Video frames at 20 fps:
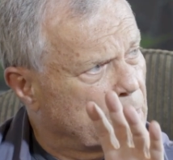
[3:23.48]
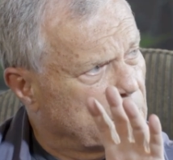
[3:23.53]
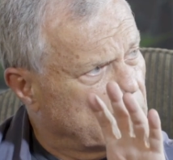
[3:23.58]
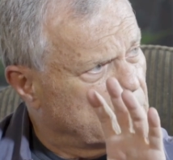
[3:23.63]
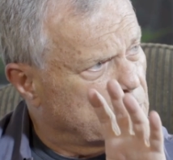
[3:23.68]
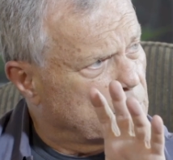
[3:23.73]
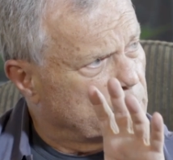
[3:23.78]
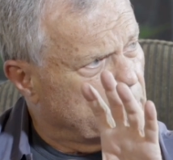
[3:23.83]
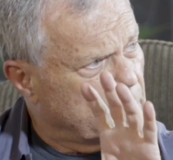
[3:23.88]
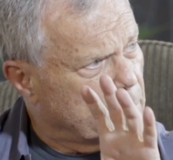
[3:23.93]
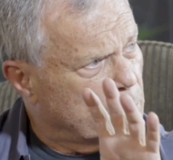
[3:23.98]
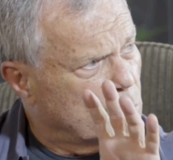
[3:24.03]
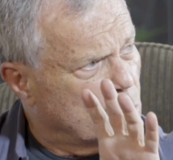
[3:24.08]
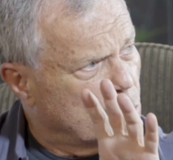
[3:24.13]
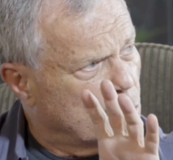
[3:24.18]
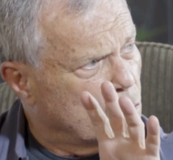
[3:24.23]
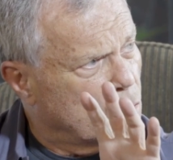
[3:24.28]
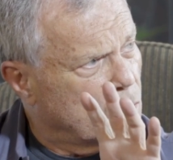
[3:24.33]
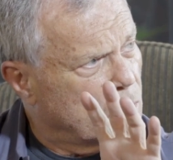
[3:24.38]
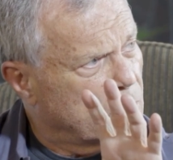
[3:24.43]
a little bit
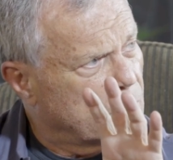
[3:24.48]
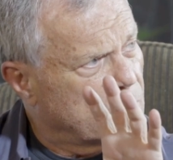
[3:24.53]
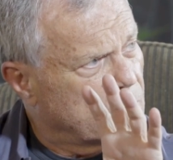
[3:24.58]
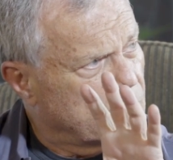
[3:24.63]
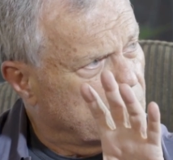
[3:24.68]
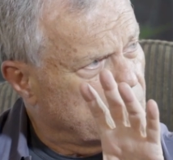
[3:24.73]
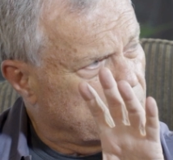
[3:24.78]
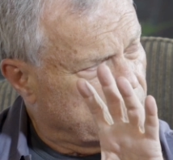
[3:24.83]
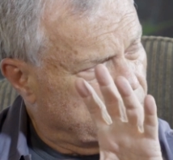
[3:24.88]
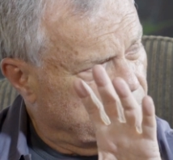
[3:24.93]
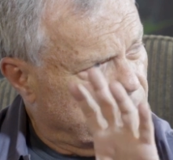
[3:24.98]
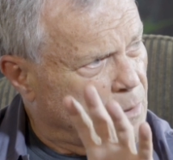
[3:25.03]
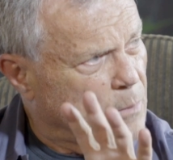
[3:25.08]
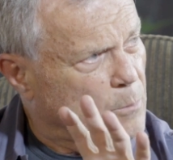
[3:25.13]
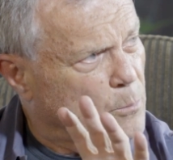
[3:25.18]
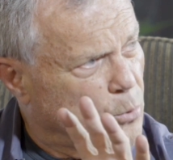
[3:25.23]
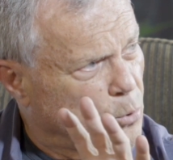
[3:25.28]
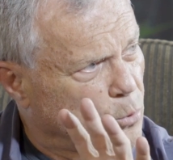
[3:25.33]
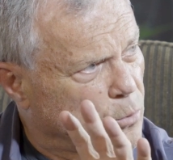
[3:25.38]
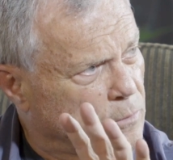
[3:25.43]
more
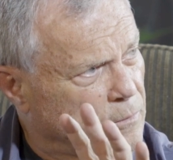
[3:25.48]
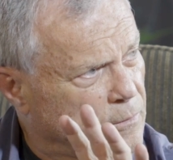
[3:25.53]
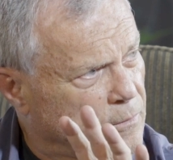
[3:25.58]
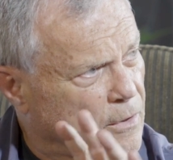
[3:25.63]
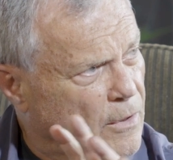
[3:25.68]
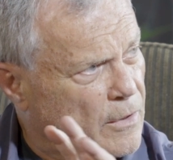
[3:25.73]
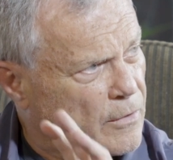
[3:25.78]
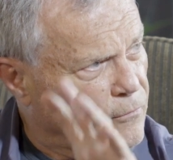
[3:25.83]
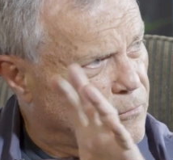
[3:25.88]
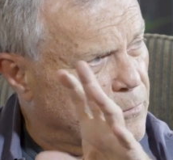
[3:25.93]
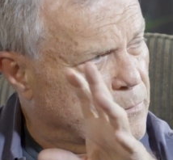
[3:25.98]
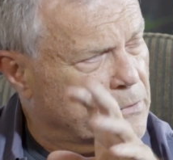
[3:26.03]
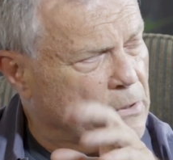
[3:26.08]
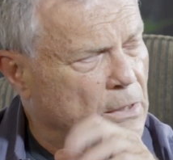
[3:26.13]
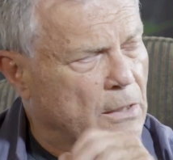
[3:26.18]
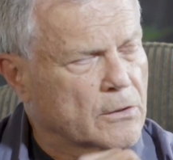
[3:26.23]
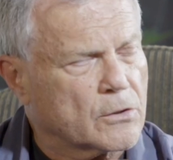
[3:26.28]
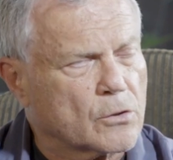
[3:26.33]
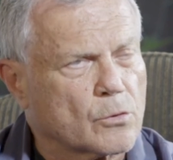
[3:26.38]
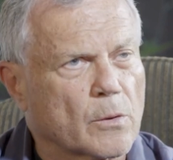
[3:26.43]
important, going from
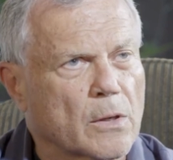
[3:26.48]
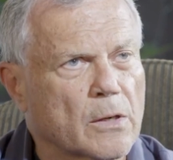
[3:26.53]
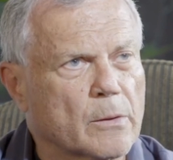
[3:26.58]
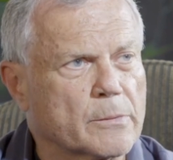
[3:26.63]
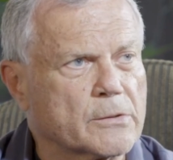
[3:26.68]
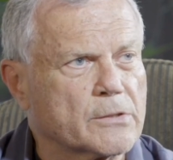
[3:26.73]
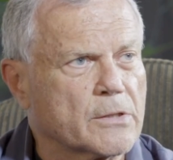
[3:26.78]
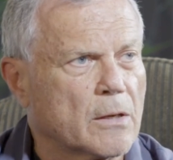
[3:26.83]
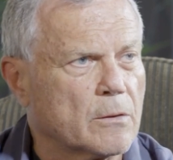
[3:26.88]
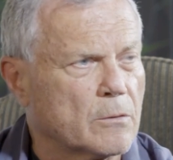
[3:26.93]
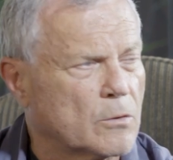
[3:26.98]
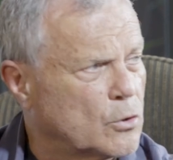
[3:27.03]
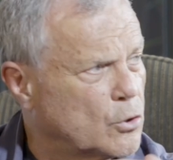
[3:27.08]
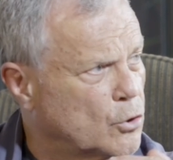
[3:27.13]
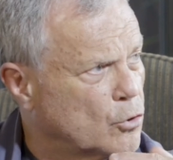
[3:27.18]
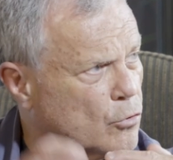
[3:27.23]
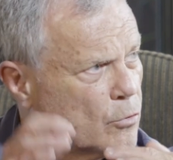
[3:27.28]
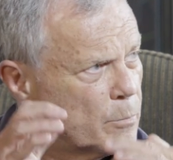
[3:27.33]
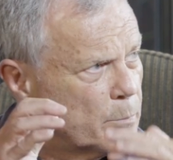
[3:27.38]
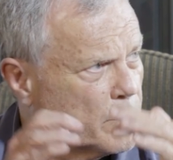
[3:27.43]
10 to 20%,
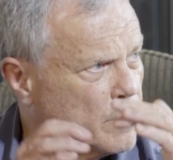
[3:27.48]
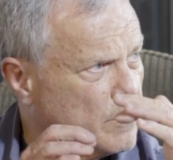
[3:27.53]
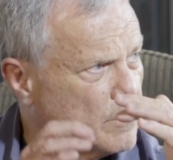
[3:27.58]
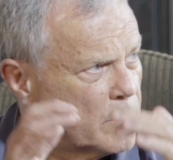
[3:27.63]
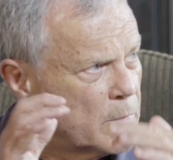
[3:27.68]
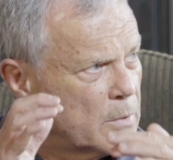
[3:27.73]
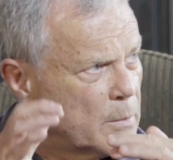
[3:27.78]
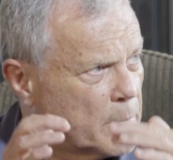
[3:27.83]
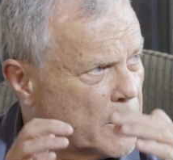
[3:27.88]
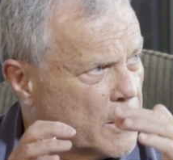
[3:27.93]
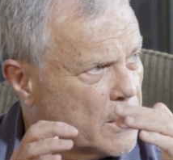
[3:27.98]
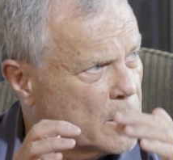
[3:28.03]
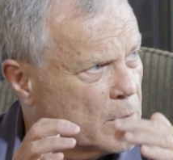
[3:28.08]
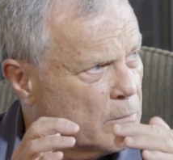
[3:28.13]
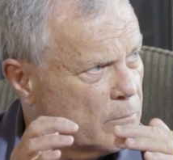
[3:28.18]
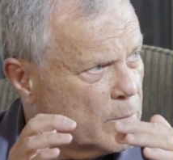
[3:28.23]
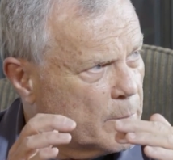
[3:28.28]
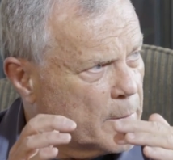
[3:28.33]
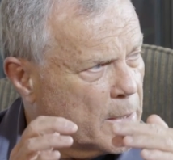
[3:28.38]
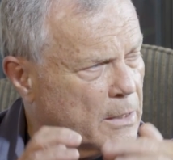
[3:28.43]
Europe,
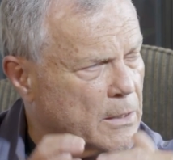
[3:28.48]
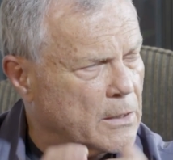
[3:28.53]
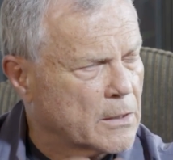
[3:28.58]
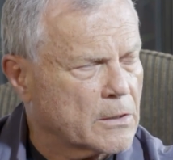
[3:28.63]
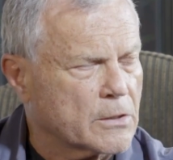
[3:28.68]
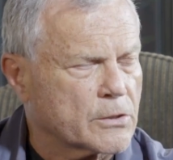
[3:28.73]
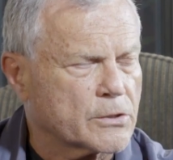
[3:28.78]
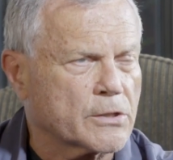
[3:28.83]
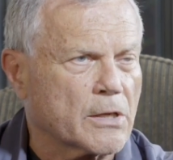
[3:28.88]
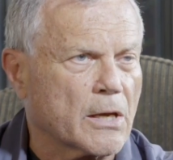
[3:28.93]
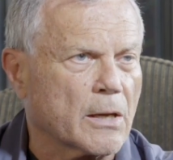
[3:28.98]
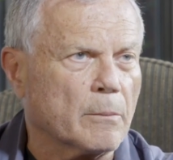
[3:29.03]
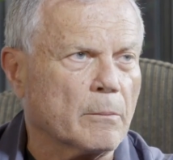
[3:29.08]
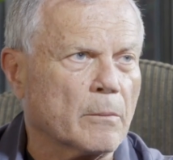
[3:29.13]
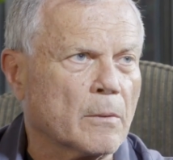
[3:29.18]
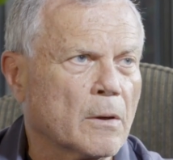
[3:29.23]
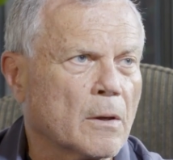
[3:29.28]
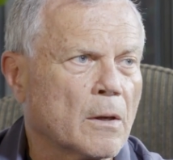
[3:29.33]
EMEA remaining the same.